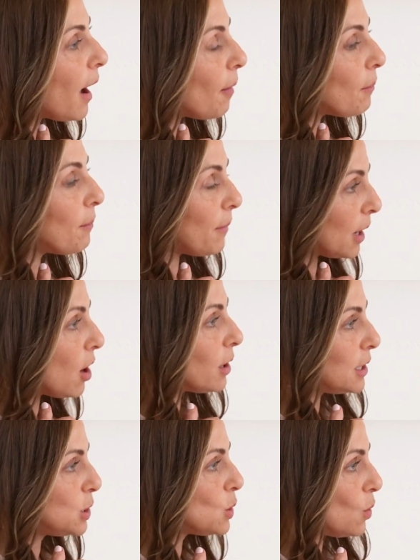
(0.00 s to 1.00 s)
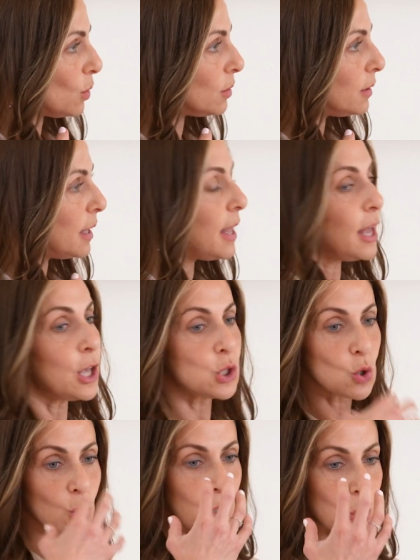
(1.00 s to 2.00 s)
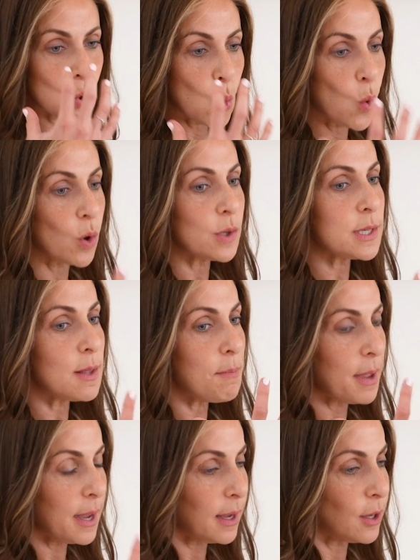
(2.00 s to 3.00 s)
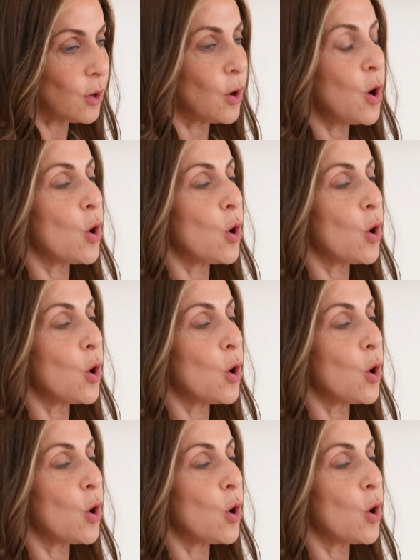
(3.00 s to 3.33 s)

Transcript: my godly soul is turning towards the pain